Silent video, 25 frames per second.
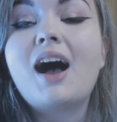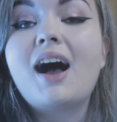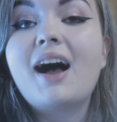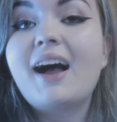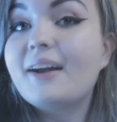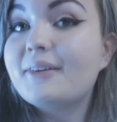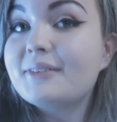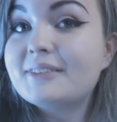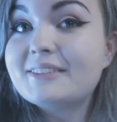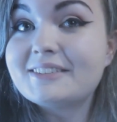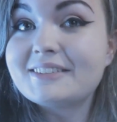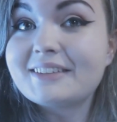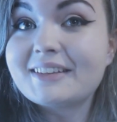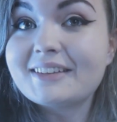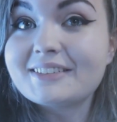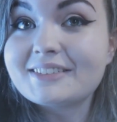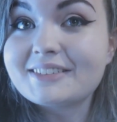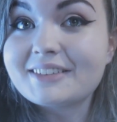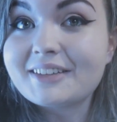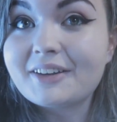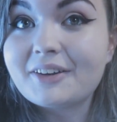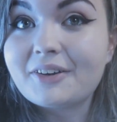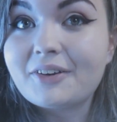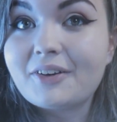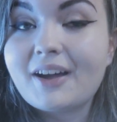I would say
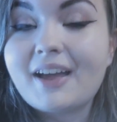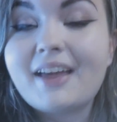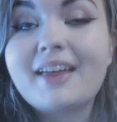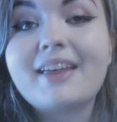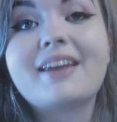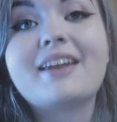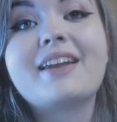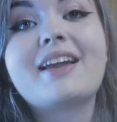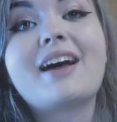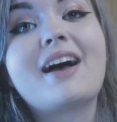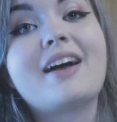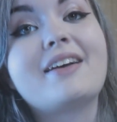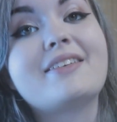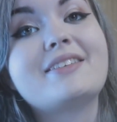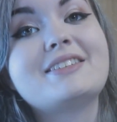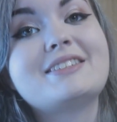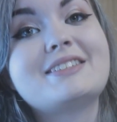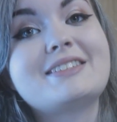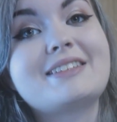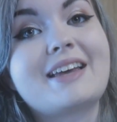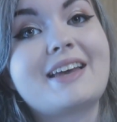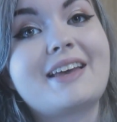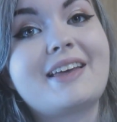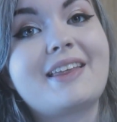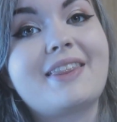so, and I would
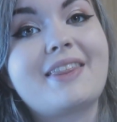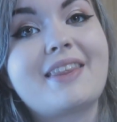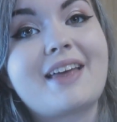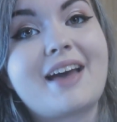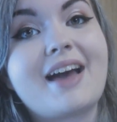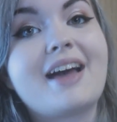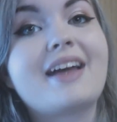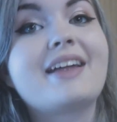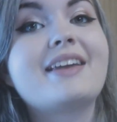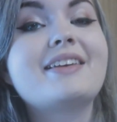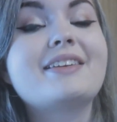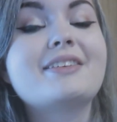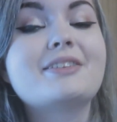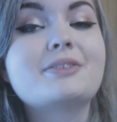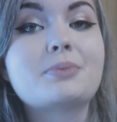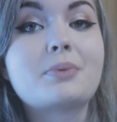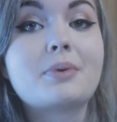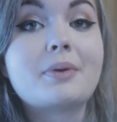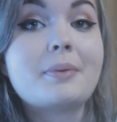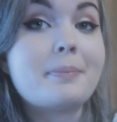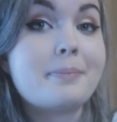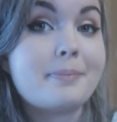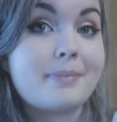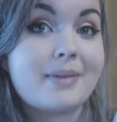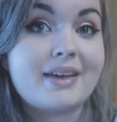say that is
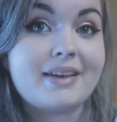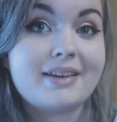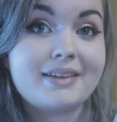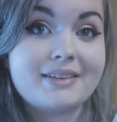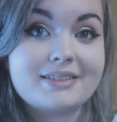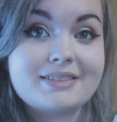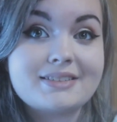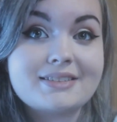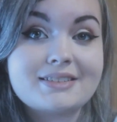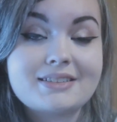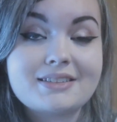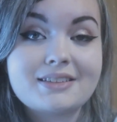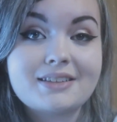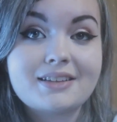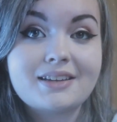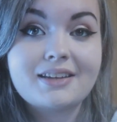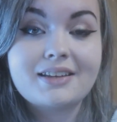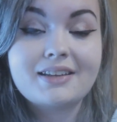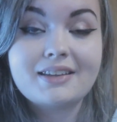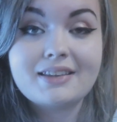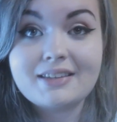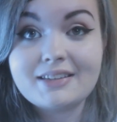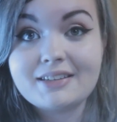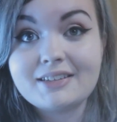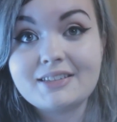what makes
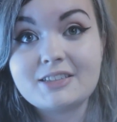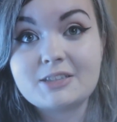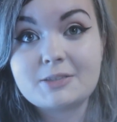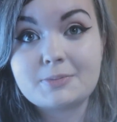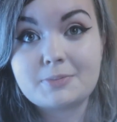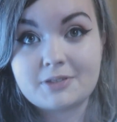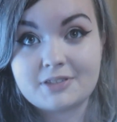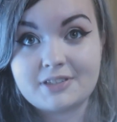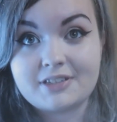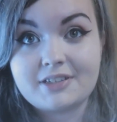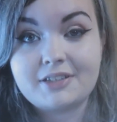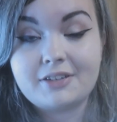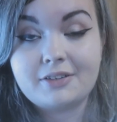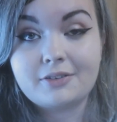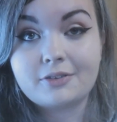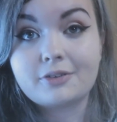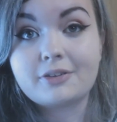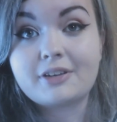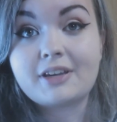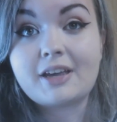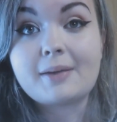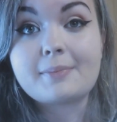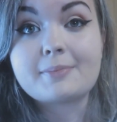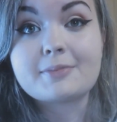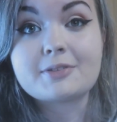these particular
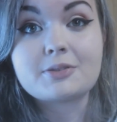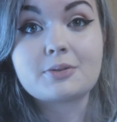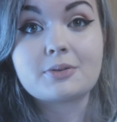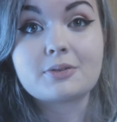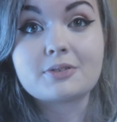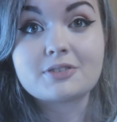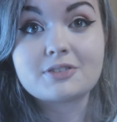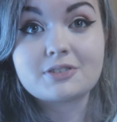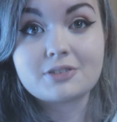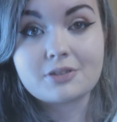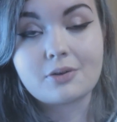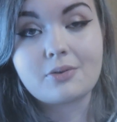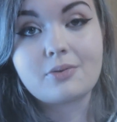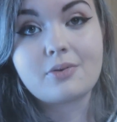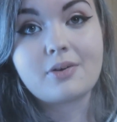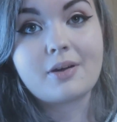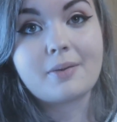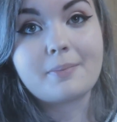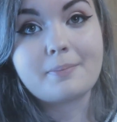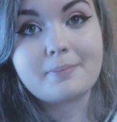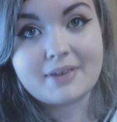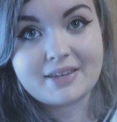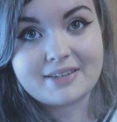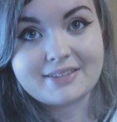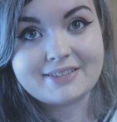game stores so
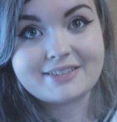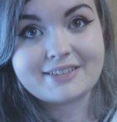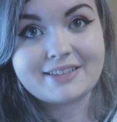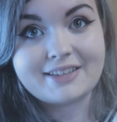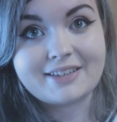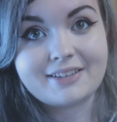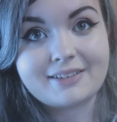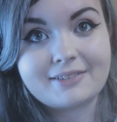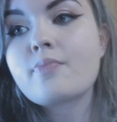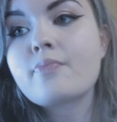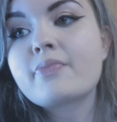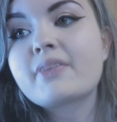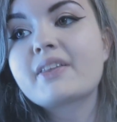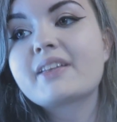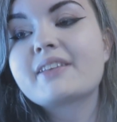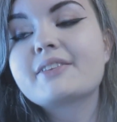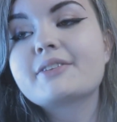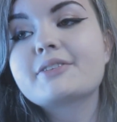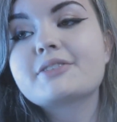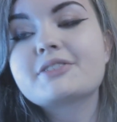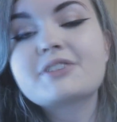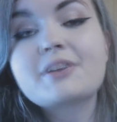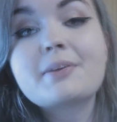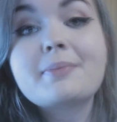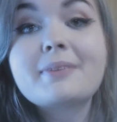amazing.
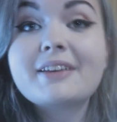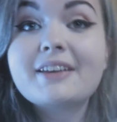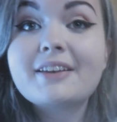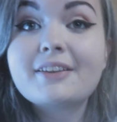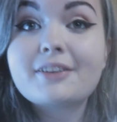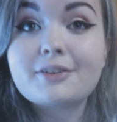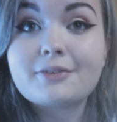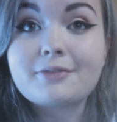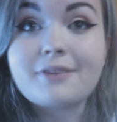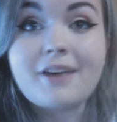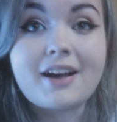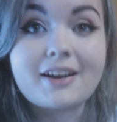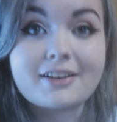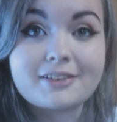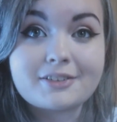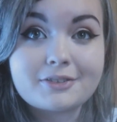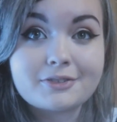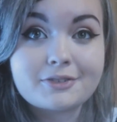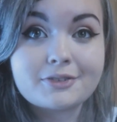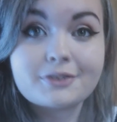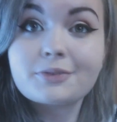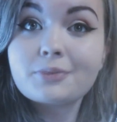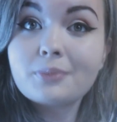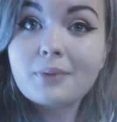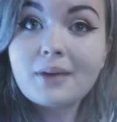There's so many other
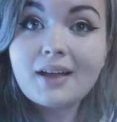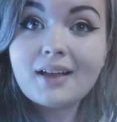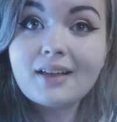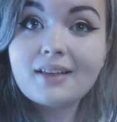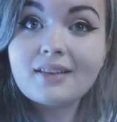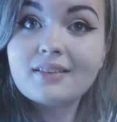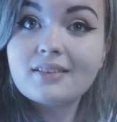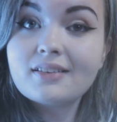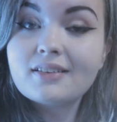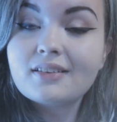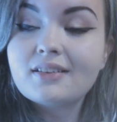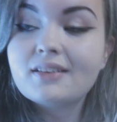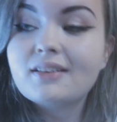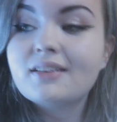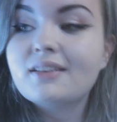factors as well.